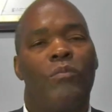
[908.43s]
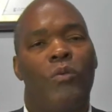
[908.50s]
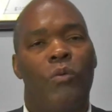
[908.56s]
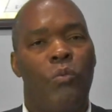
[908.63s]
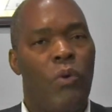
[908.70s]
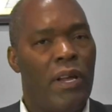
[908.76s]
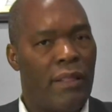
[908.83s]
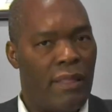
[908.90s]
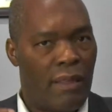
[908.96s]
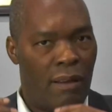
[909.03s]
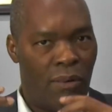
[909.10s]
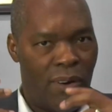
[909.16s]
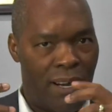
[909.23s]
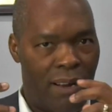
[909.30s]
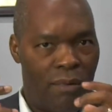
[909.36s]
with
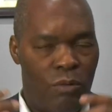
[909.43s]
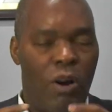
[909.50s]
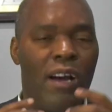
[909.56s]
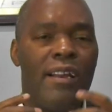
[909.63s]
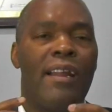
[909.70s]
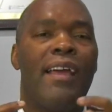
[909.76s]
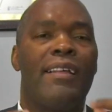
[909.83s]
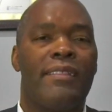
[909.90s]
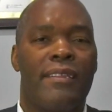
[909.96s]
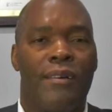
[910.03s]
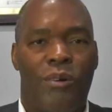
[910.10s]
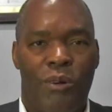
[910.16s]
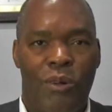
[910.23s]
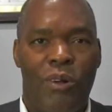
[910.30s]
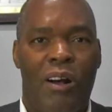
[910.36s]

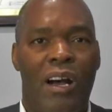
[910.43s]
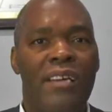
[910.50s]
unethical or